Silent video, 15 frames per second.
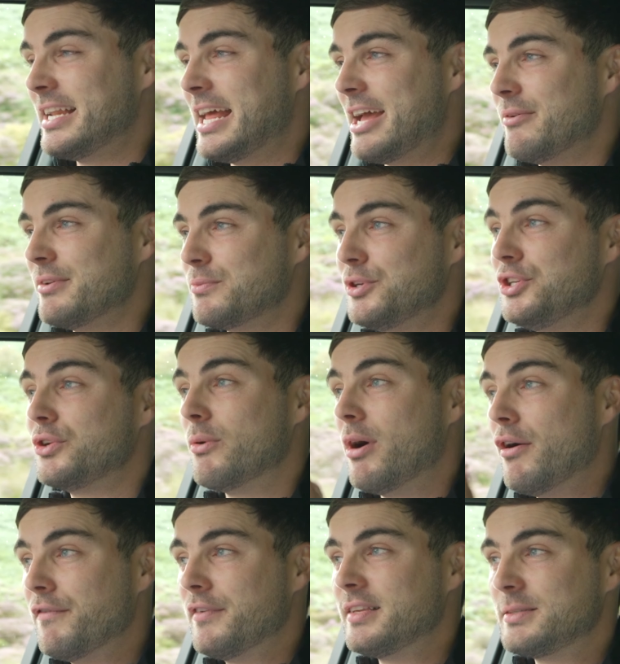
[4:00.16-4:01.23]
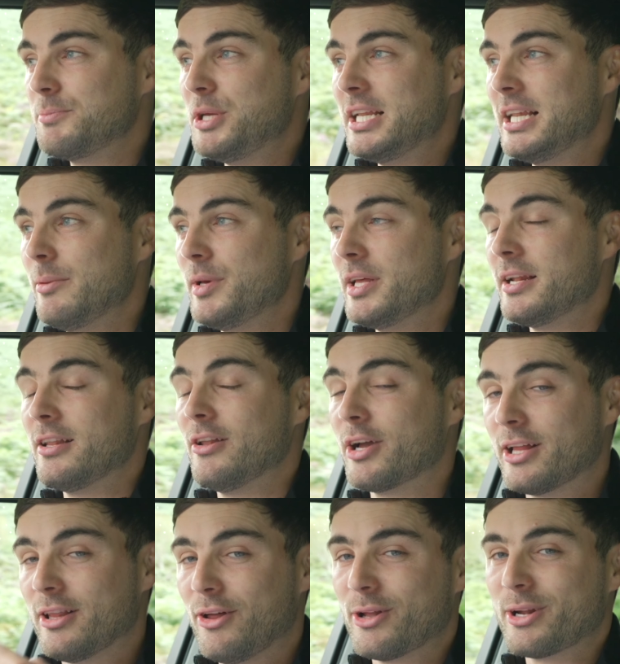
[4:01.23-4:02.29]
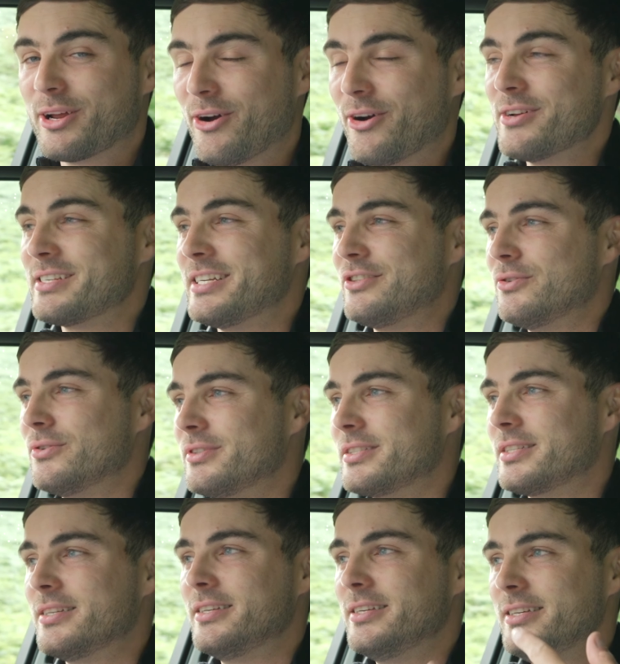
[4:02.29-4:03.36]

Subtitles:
now is when you go over the speed limit, like a lot of cars, it does